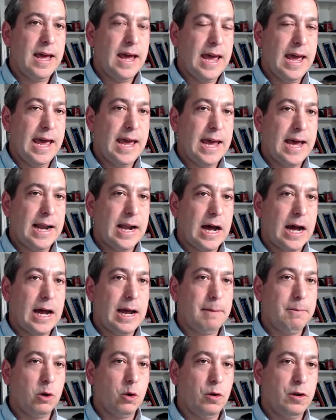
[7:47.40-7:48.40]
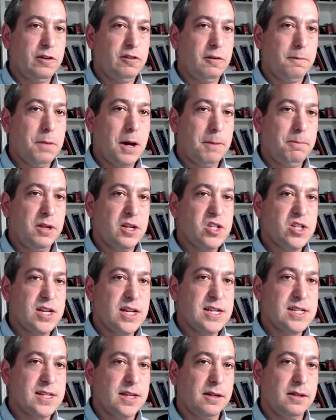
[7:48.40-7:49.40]
and I'm going to publish
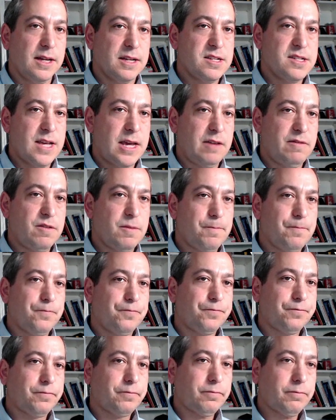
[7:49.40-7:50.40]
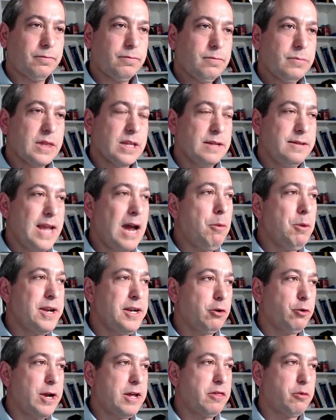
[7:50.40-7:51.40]
this and click save. Now we're going
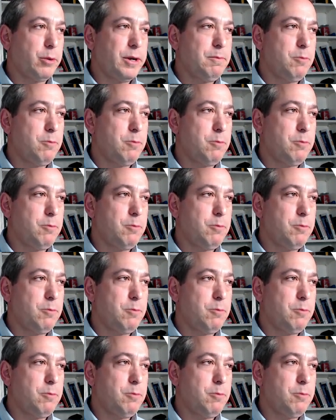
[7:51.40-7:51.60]
to create 3